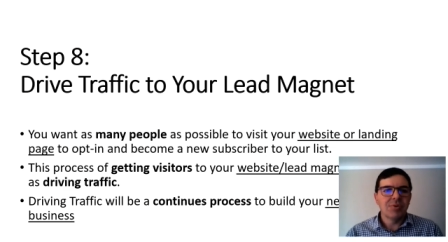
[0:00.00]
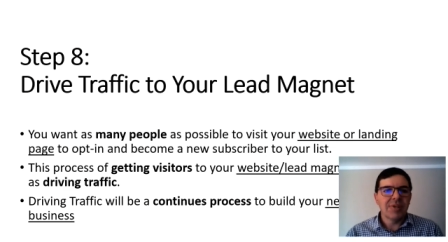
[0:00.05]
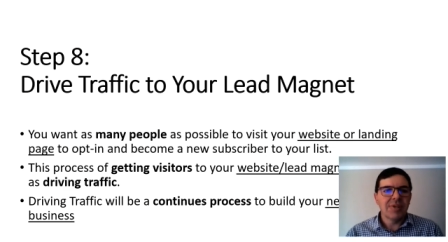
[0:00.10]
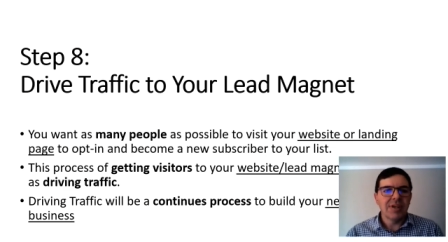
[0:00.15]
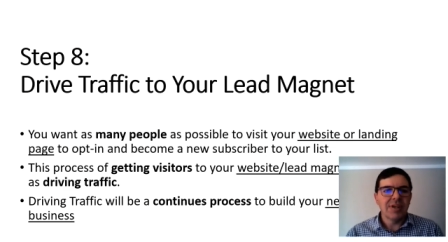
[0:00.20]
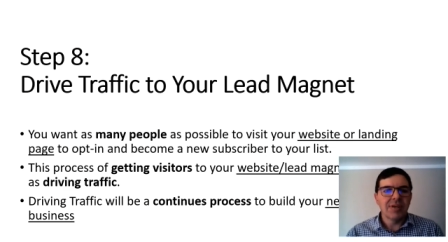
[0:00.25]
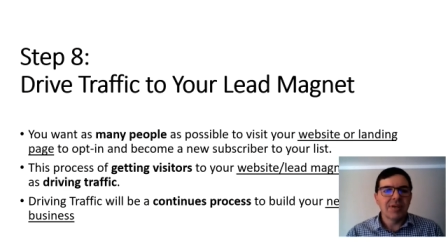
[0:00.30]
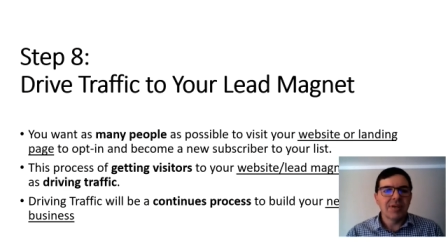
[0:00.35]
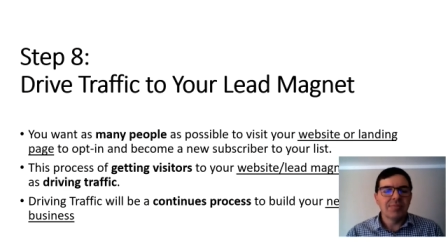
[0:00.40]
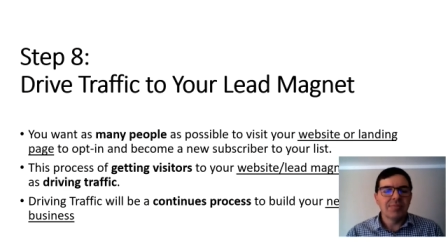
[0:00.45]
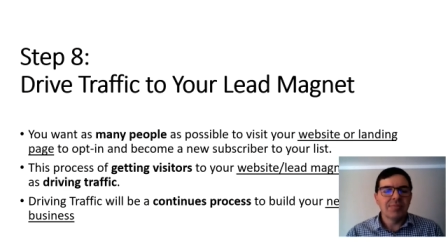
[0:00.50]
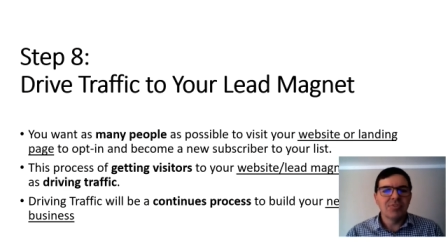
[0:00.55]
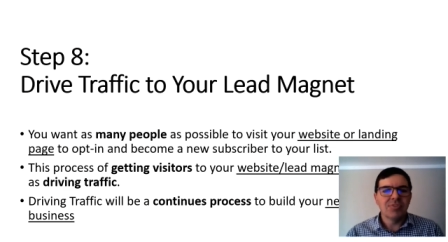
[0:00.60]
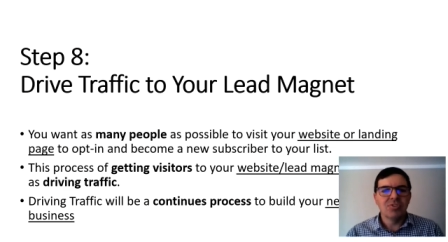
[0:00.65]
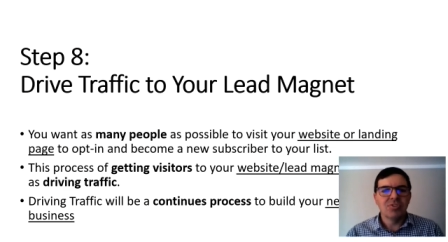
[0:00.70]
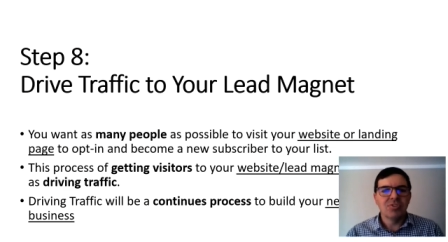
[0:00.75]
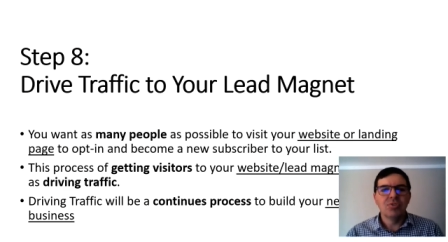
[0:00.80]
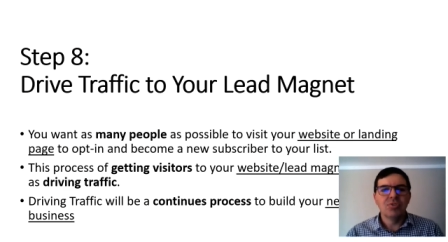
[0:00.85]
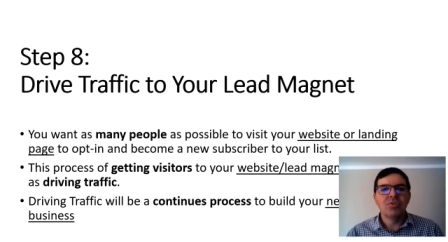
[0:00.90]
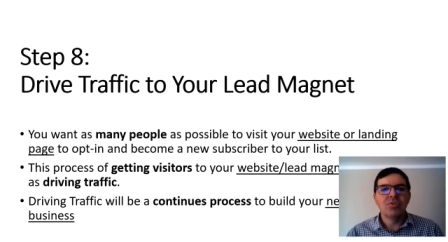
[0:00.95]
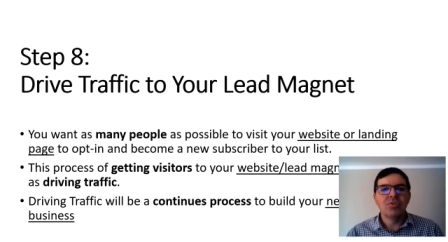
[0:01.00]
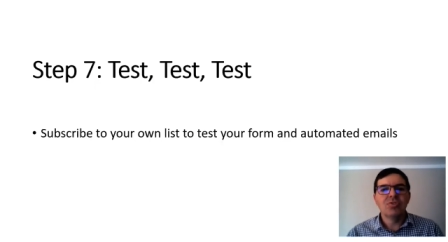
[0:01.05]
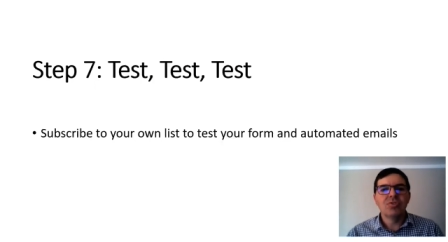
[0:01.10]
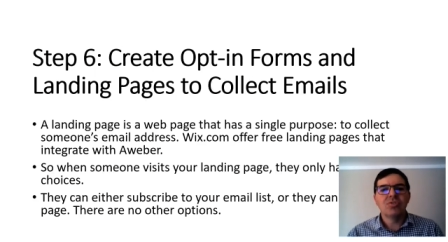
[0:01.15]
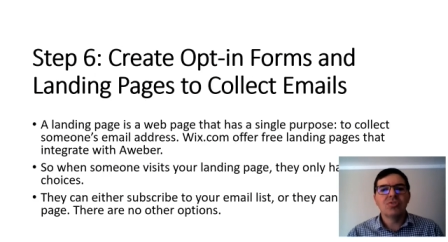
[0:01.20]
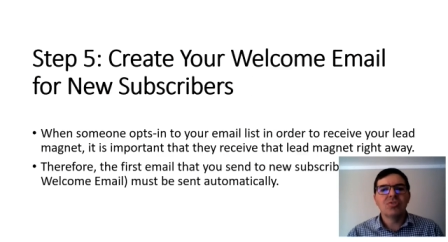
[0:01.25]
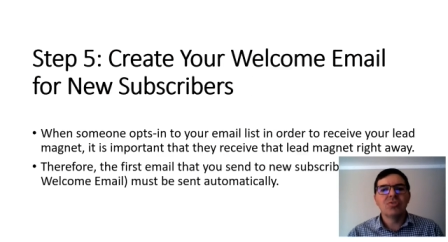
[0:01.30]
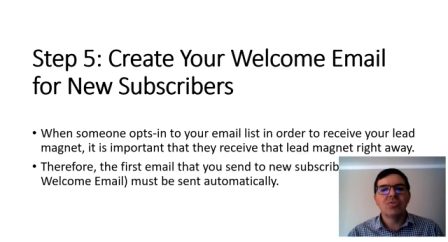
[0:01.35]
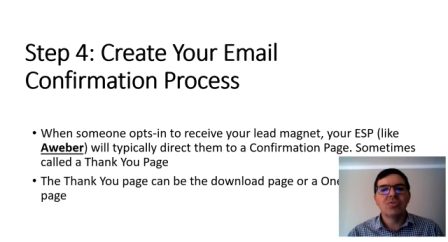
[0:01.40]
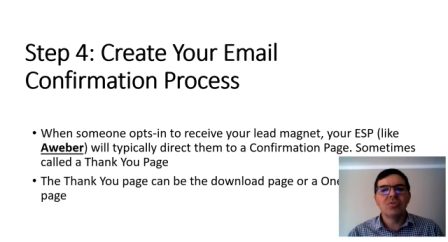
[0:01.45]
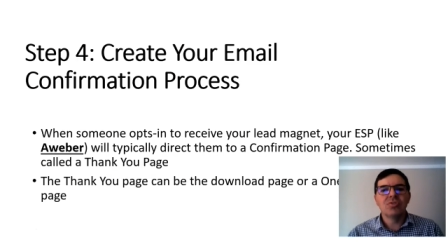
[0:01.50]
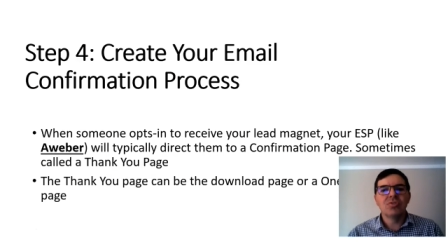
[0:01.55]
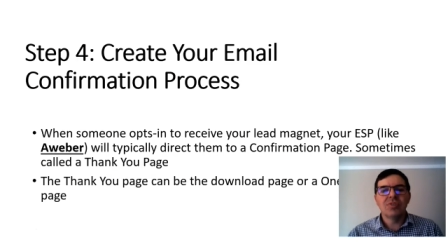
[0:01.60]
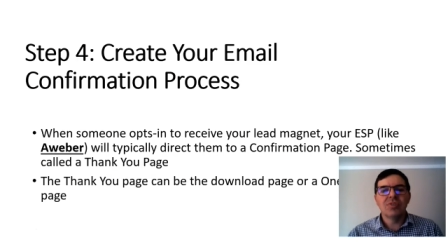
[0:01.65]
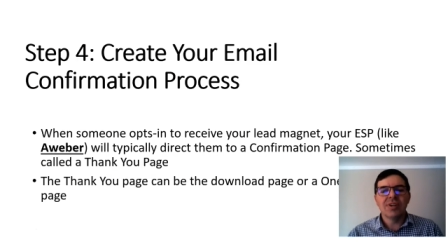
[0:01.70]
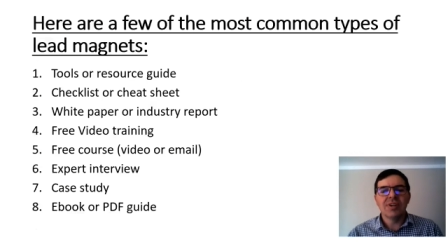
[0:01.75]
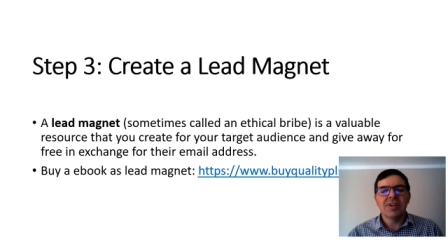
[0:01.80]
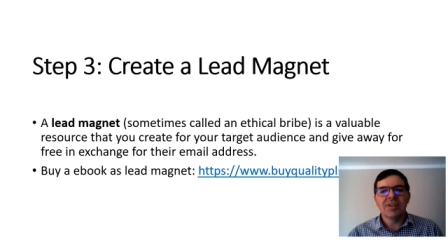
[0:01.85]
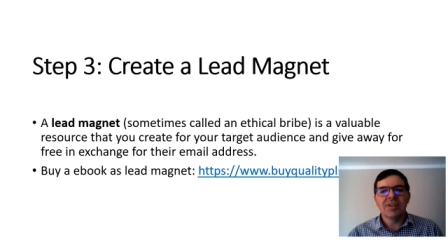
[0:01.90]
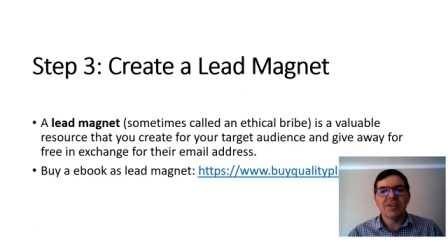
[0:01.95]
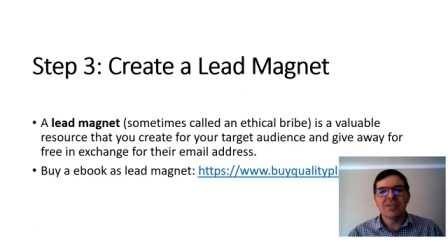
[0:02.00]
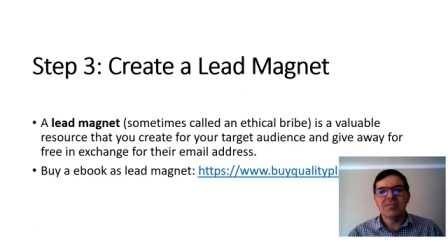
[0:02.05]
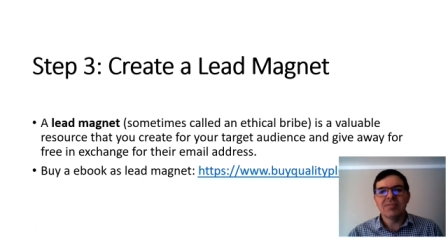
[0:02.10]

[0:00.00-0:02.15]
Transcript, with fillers: um, to, to uh,